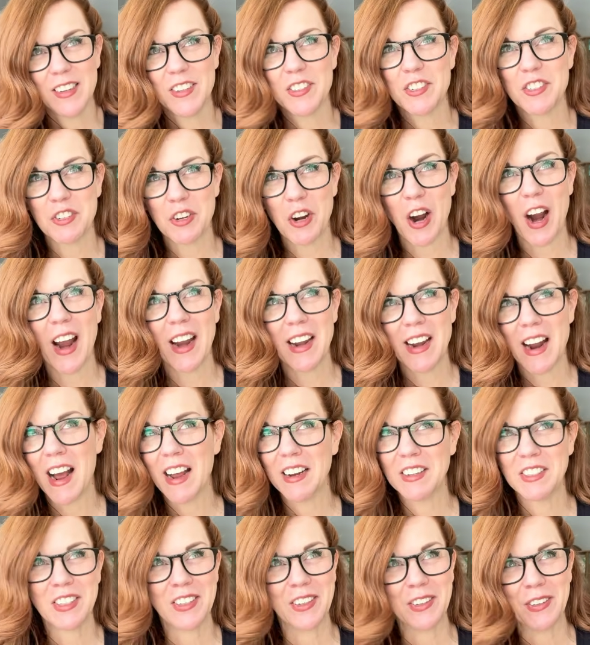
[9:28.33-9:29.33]
Try
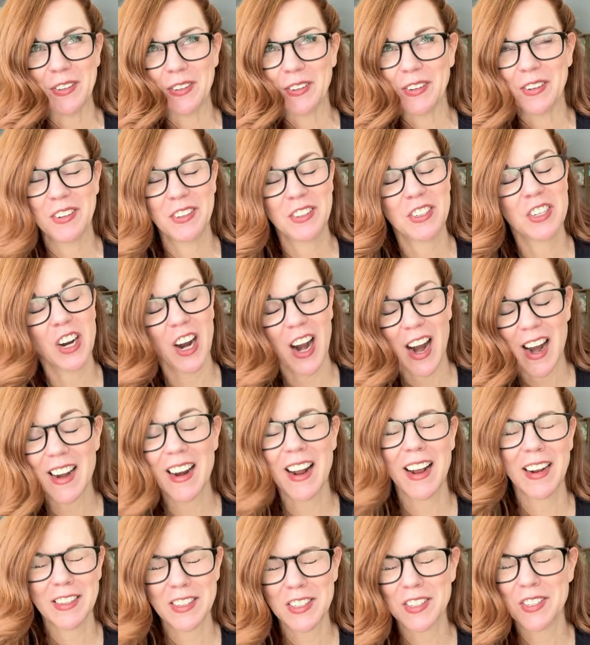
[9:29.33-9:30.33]
not to. Try
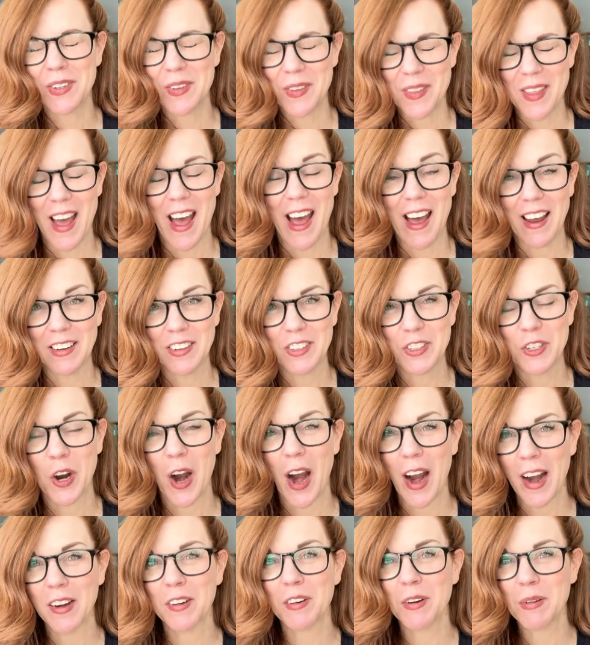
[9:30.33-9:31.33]
not to do that.
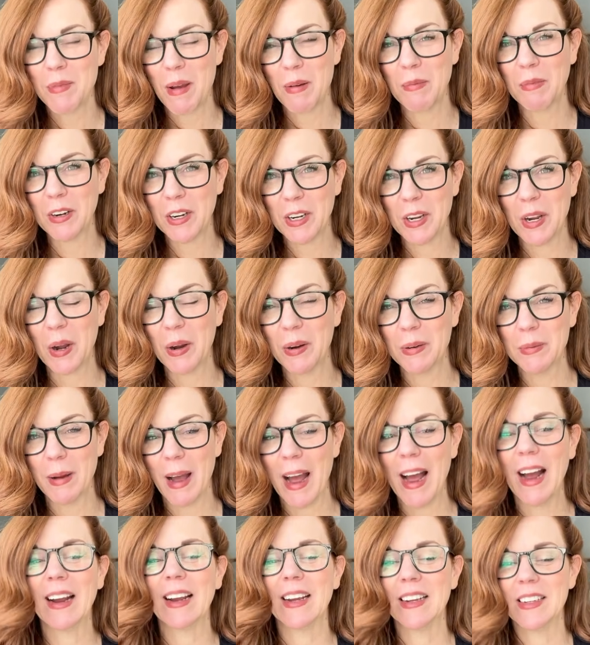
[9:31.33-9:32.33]
Try to remember to go
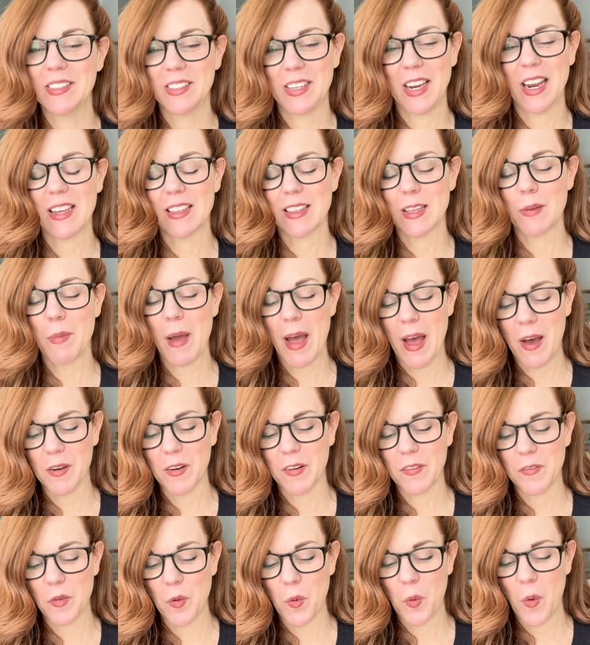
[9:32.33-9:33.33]
back and take them out
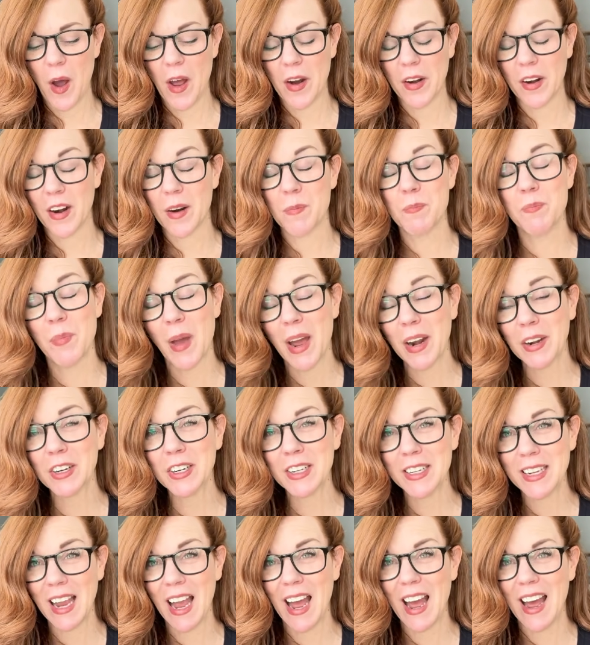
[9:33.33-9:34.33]
of the water. Better
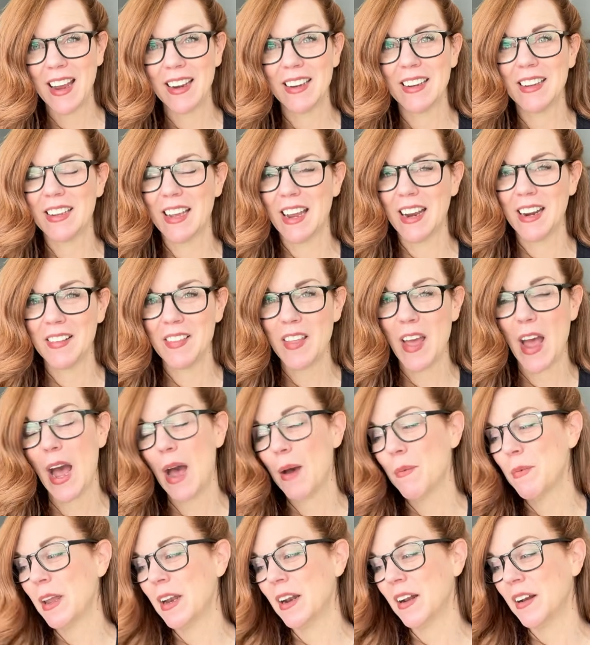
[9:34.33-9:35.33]
yet, get in the
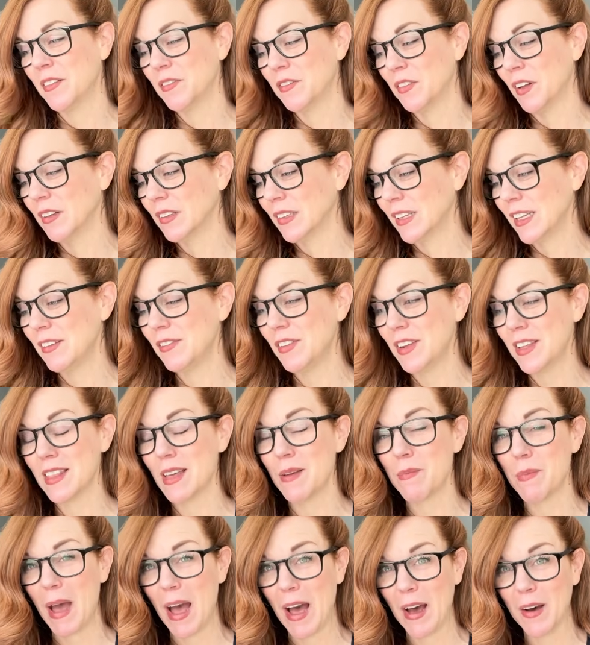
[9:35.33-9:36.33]
habit of leaving
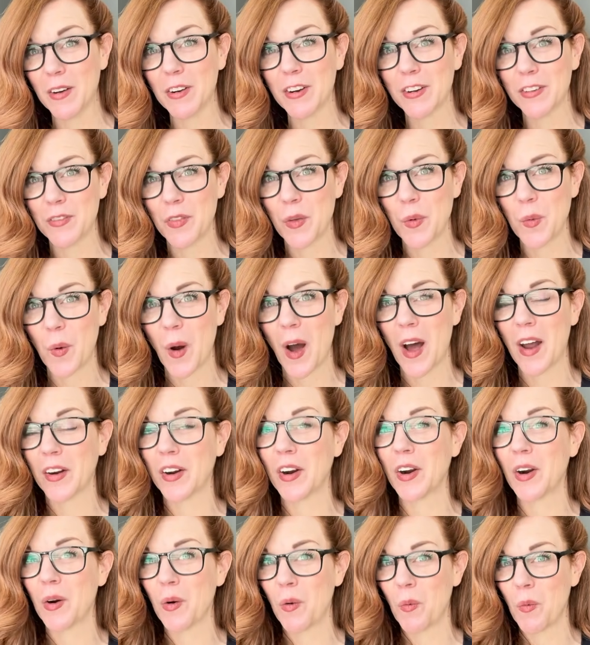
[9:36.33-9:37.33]
them out of the
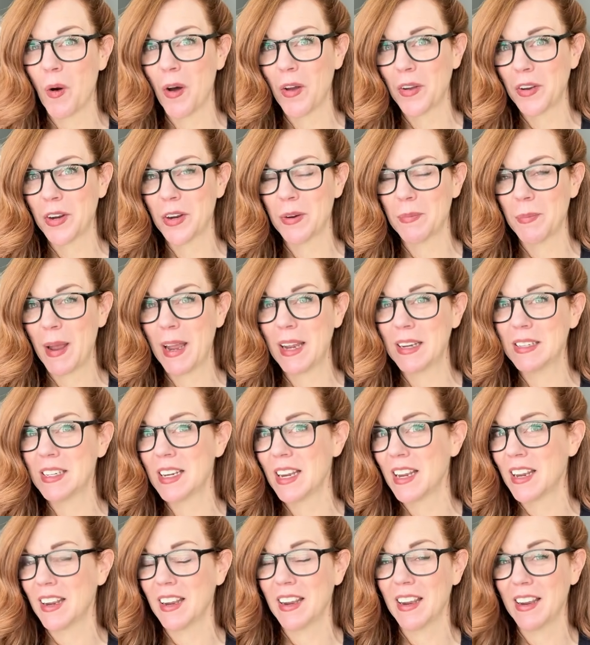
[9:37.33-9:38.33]
water while you're
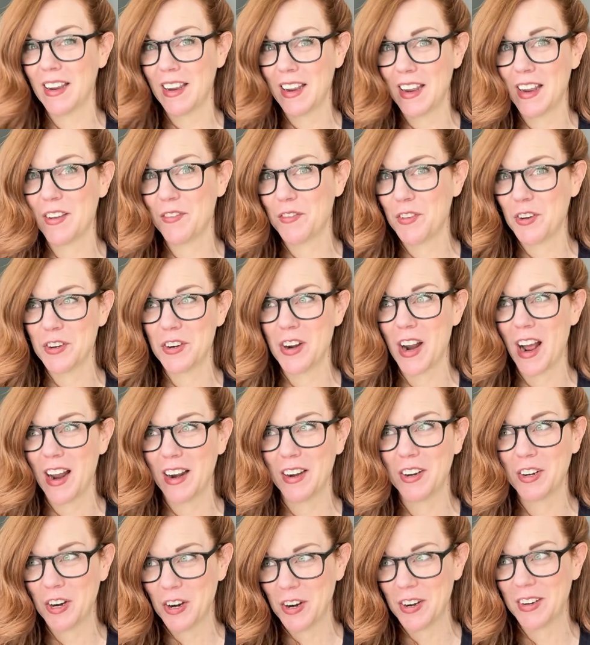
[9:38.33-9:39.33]
painting if you're
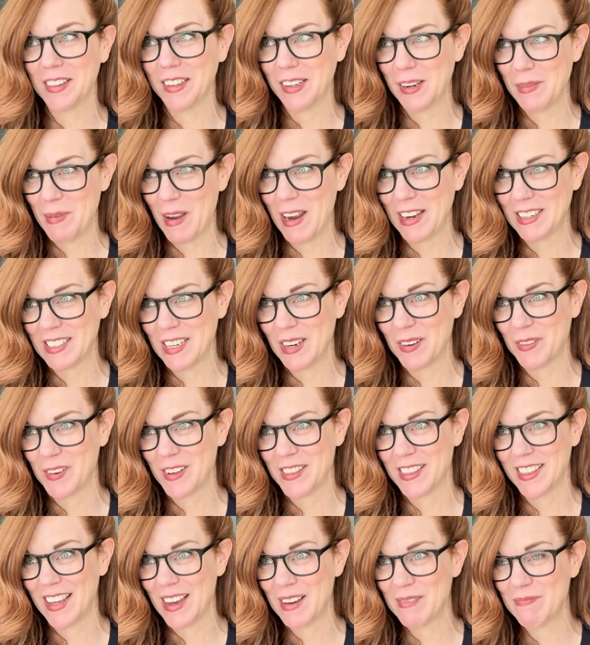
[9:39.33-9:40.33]
not currently painting
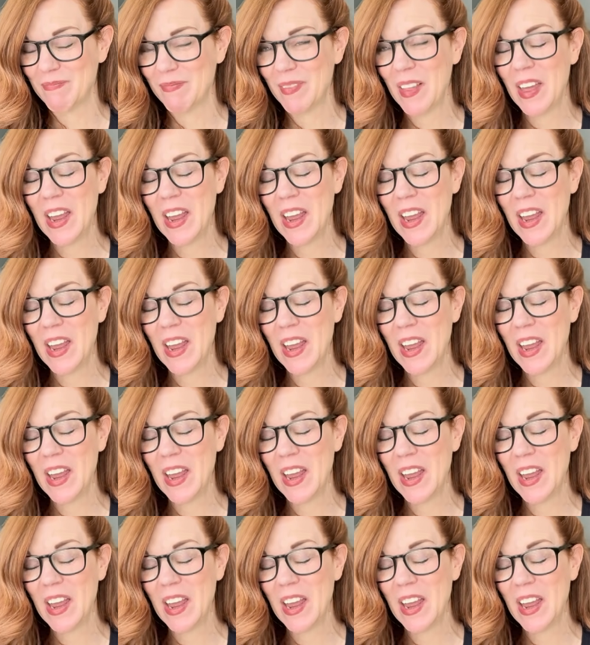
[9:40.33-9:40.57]
with them.